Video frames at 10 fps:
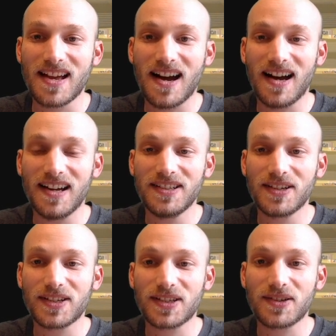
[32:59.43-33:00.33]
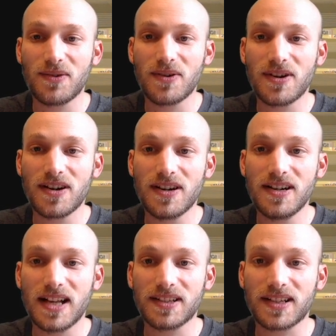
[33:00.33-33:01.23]
underscore,
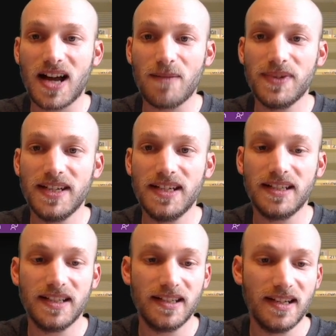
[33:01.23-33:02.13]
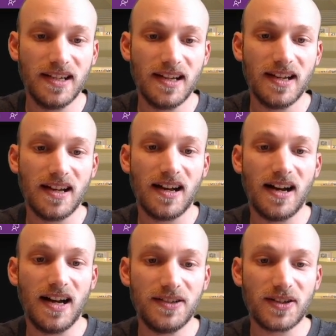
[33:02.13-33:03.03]
I'll just copy it,
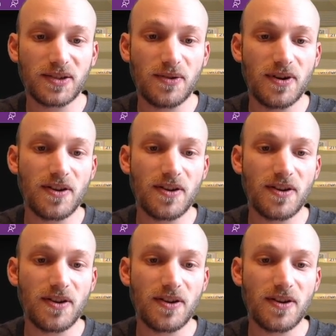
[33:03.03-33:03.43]
underscore